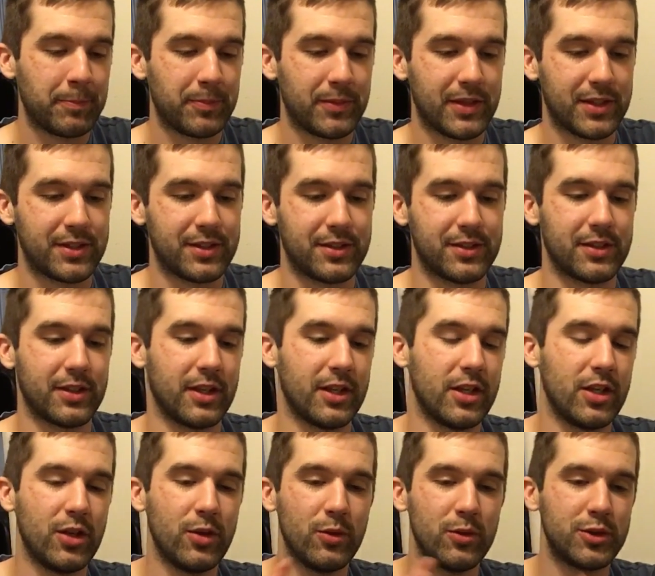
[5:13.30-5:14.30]
This is a
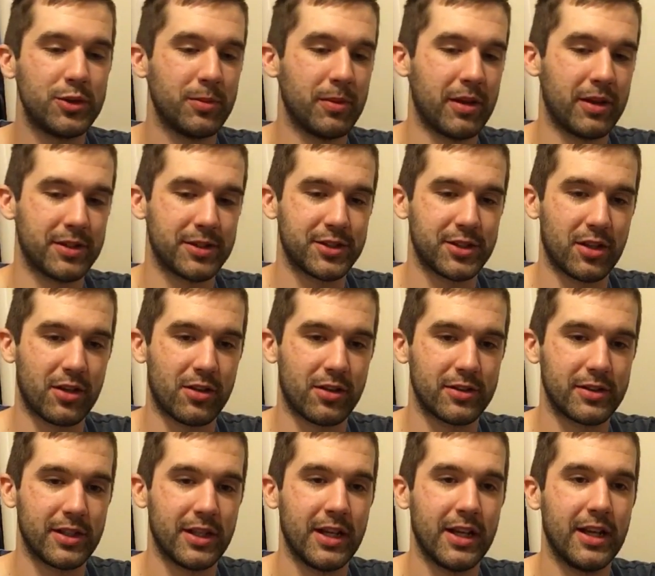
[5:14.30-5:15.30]
huge amount of
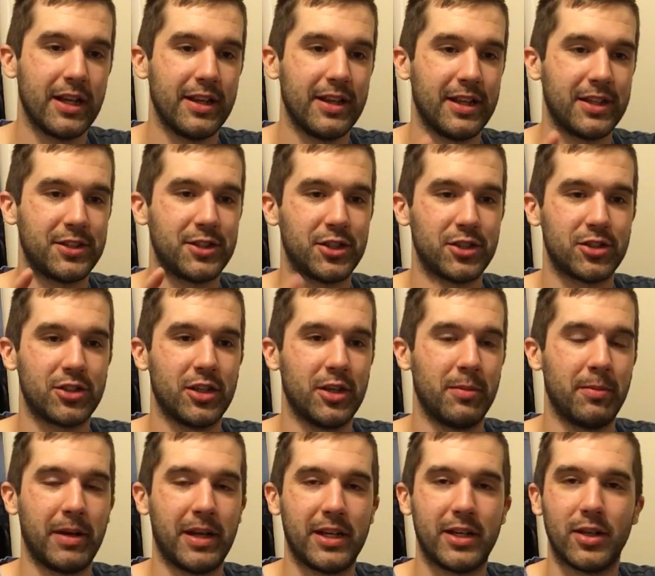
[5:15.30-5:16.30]
salt that's just going
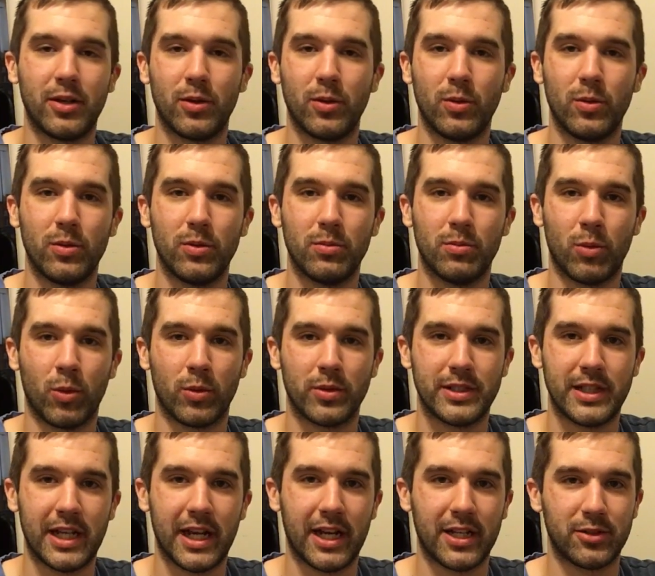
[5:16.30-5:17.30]
to make you more
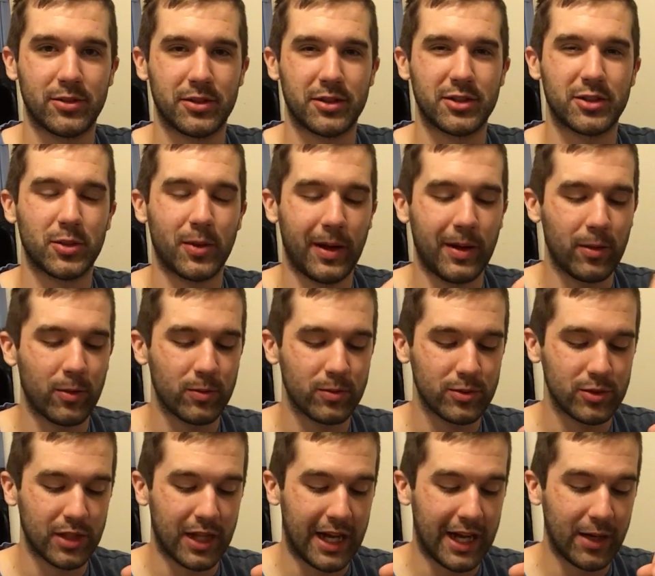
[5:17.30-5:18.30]
dehydrated. So
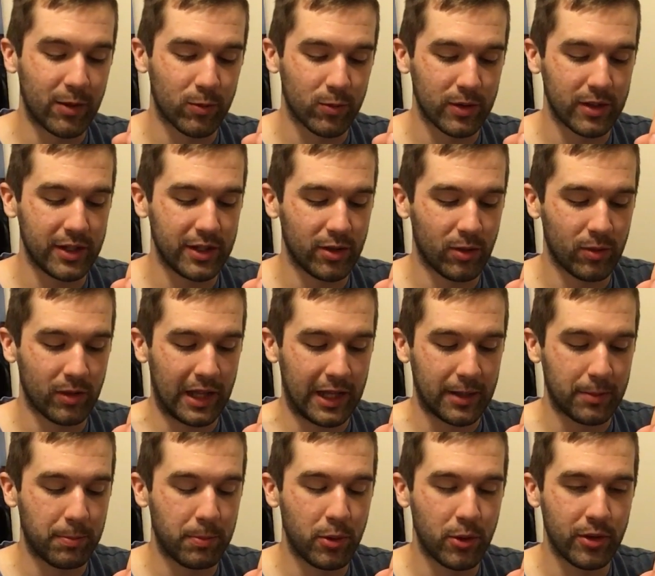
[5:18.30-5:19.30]
I really don't
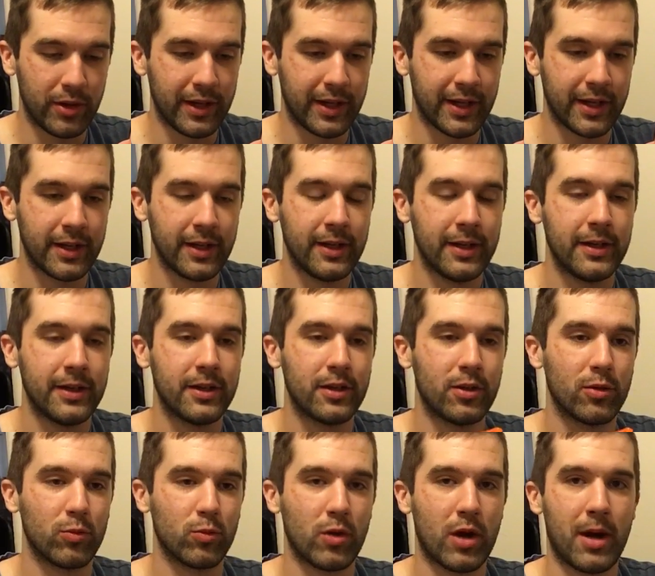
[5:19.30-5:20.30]
like putting
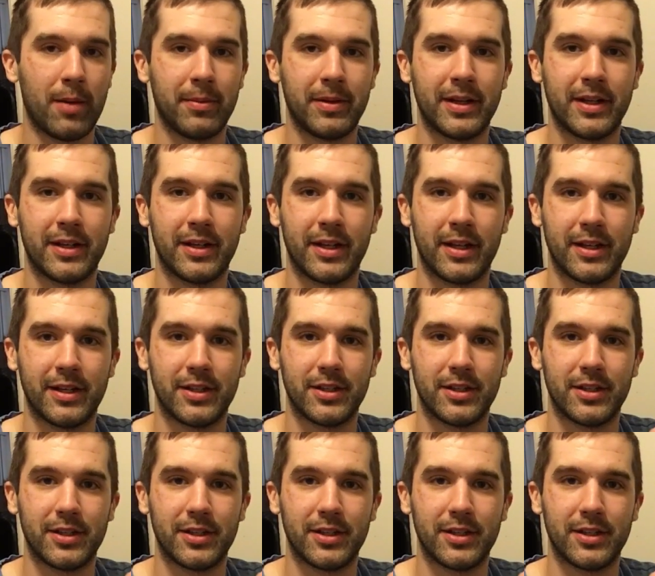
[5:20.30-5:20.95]
ramen in